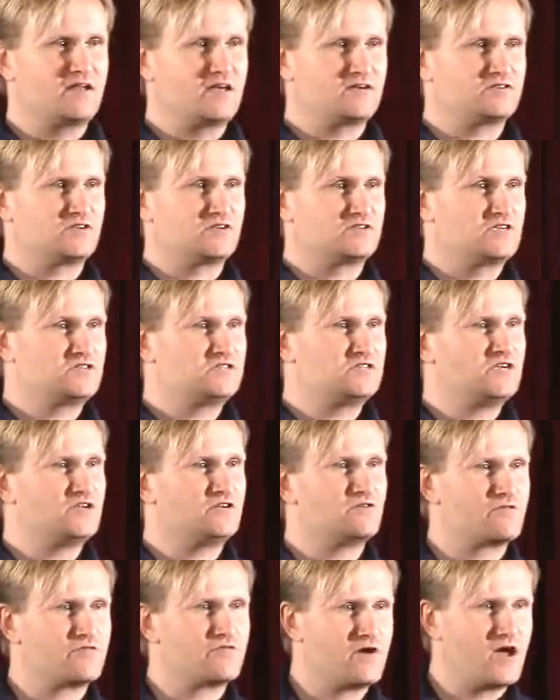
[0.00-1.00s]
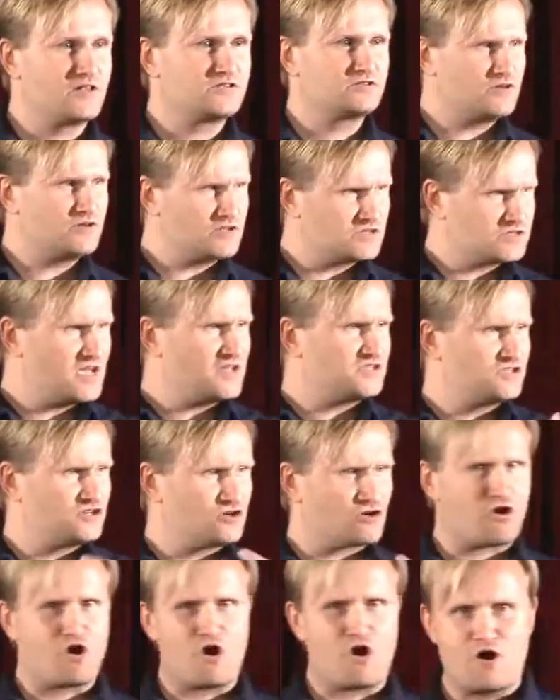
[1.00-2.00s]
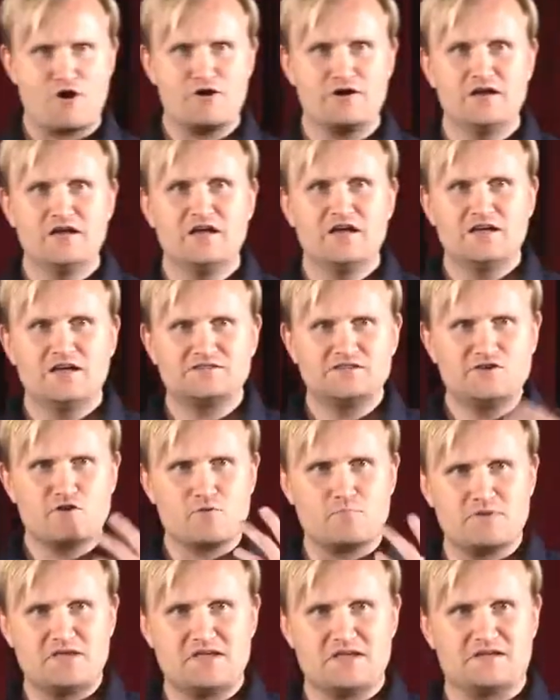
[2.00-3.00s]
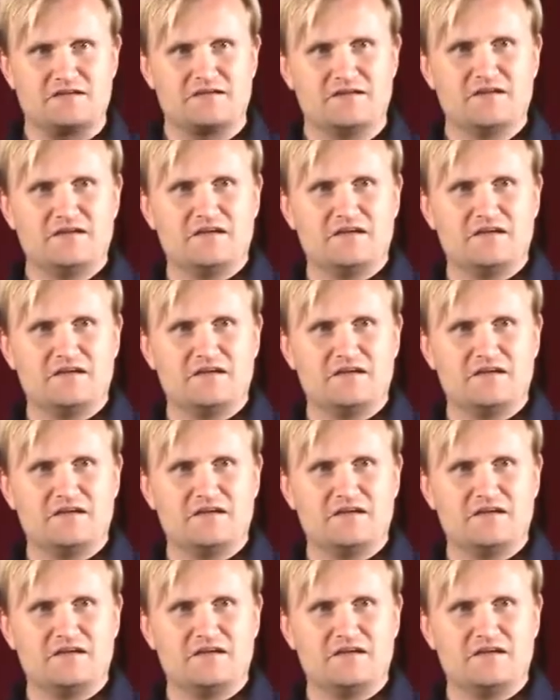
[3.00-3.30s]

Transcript: as existing in your thoughts, you could say it's in your heart, it's in your being,